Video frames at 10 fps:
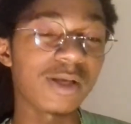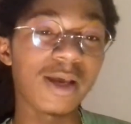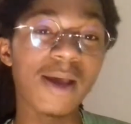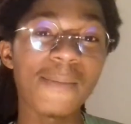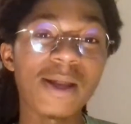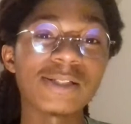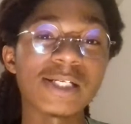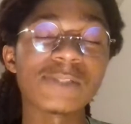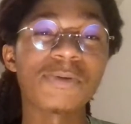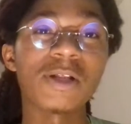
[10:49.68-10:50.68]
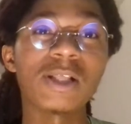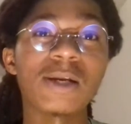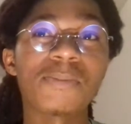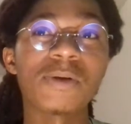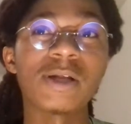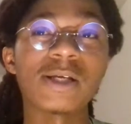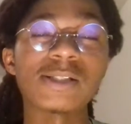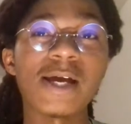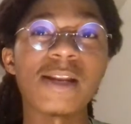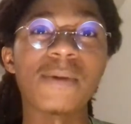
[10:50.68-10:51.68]
Yeah, managing is pretty lit. I'm pretty
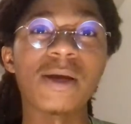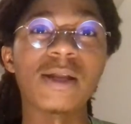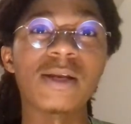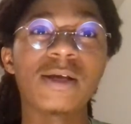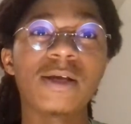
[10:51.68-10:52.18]
excited, man.